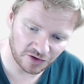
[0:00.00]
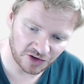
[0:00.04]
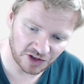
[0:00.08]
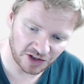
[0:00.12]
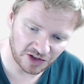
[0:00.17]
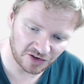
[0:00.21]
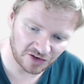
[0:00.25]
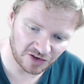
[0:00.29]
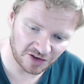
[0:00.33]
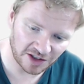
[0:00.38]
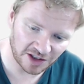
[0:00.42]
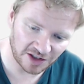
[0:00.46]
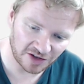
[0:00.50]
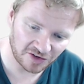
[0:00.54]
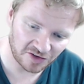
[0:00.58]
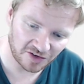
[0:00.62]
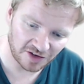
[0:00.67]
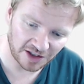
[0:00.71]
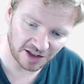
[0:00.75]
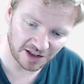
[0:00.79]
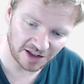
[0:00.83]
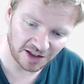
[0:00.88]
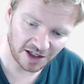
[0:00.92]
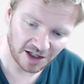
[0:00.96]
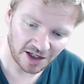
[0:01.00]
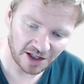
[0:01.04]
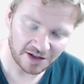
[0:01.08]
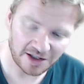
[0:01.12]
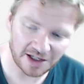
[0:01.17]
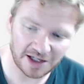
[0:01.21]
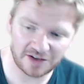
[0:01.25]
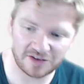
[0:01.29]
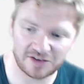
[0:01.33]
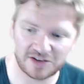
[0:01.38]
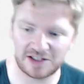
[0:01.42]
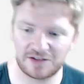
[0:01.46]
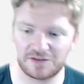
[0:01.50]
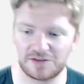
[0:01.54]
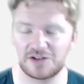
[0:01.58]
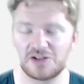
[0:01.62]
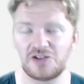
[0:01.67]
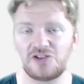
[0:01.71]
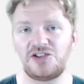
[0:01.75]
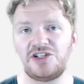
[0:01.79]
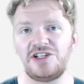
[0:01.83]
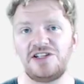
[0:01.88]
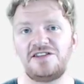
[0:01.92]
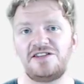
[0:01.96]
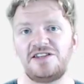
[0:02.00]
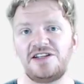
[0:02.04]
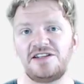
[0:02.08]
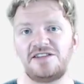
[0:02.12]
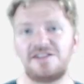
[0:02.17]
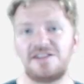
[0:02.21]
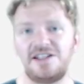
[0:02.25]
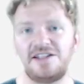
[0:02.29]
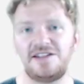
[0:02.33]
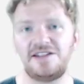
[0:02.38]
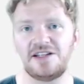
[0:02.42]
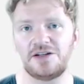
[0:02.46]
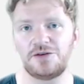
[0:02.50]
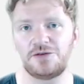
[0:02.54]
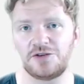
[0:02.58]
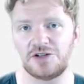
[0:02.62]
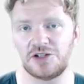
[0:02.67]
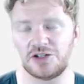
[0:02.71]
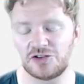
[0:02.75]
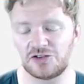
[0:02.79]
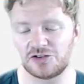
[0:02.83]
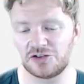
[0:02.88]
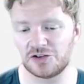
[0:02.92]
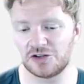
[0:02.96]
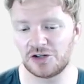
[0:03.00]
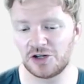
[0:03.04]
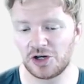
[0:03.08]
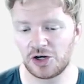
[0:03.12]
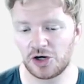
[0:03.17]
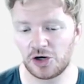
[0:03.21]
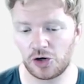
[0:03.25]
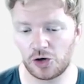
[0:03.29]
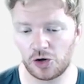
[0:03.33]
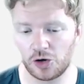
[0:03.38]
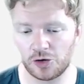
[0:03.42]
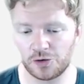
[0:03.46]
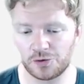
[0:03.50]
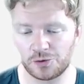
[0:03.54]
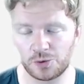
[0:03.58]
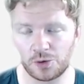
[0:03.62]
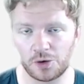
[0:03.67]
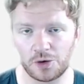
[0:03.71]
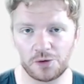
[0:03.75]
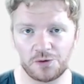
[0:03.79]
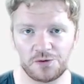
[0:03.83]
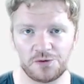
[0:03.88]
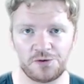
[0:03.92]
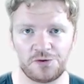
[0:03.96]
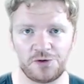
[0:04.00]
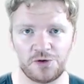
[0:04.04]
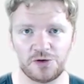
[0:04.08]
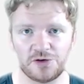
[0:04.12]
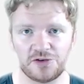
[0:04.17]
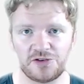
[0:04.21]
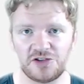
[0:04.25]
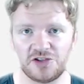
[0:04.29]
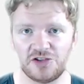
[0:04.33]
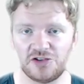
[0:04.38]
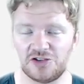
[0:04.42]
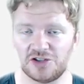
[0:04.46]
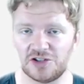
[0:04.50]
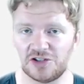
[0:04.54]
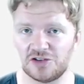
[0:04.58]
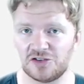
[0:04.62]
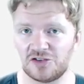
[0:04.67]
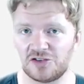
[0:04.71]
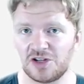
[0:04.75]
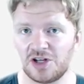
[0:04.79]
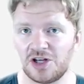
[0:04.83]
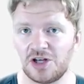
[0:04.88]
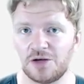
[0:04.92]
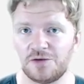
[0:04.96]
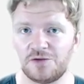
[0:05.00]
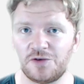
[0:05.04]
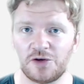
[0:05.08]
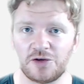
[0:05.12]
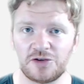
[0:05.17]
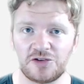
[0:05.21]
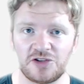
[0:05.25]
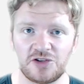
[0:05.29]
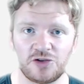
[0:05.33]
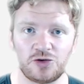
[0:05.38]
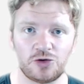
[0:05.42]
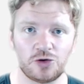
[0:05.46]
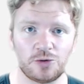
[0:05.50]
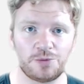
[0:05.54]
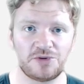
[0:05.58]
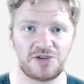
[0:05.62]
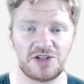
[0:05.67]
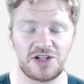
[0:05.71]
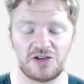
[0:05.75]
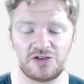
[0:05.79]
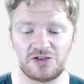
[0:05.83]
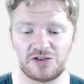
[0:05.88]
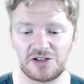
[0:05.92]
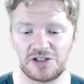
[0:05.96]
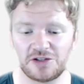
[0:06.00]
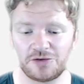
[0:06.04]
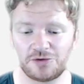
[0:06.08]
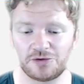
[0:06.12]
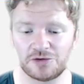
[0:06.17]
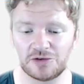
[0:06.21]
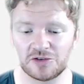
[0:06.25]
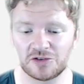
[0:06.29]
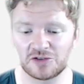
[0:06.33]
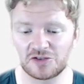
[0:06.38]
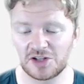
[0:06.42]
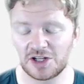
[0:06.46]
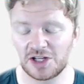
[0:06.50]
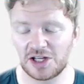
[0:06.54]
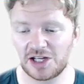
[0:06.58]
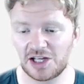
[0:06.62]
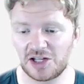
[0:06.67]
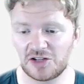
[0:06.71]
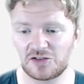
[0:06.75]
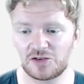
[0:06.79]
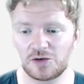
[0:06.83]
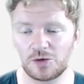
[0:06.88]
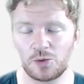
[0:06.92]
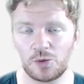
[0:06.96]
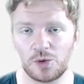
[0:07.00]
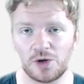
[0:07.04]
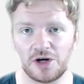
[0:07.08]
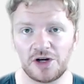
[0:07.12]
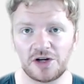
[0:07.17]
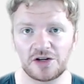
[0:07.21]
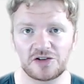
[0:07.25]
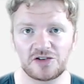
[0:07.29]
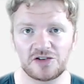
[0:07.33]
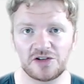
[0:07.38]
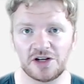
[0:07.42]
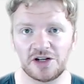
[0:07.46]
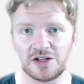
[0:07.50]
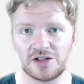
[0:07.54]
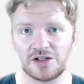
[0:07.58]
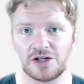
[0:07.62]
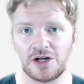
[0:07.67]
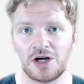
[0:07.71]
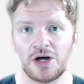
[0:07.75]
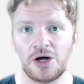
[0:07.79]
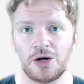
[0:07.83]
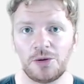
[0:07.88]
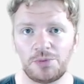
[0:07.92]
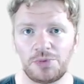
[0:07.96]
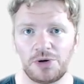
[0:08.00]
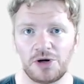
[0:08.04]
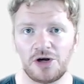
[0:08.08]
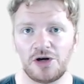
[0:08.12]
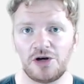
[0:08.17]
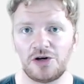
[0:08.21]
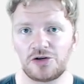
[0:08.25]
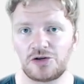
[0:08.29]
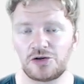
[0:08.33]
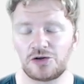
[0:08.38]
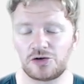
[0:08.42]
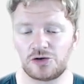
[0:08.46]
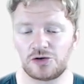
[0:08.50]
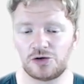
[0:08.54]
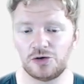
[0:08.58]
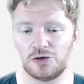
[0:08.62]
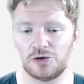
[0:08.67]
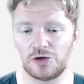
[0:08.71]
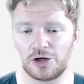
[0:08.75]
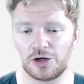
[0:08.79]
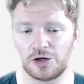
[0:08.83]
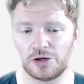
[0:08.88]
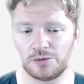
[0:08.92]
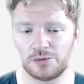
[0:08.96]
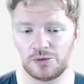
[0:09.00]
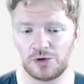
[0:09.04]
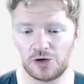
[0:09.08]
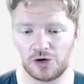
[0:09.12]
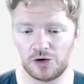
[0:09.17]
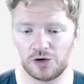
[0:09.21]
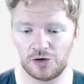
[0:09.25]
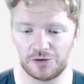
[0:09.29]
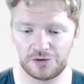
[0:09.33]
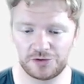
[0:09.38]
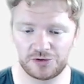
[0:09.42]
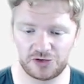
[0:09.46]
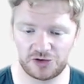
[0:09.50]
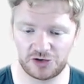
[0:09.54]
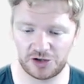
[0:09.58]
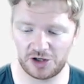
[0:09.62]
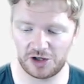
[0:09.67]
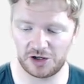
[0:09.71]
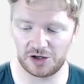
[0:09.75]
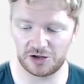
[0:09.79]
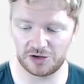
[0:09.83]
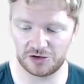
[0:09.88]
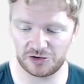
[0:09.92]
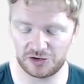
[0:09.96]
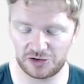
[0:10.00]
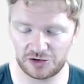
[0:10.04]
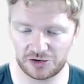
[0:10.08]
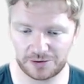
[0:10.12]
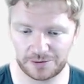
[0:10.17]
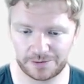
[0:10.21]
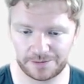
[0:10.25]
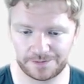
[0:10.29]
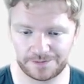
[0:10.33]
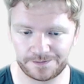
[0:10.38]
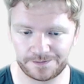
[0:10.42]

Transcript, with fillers: GCSE, that is even the GCSE definition of what voltage is. Voltage or potential difference is the work done per coulomb of charge.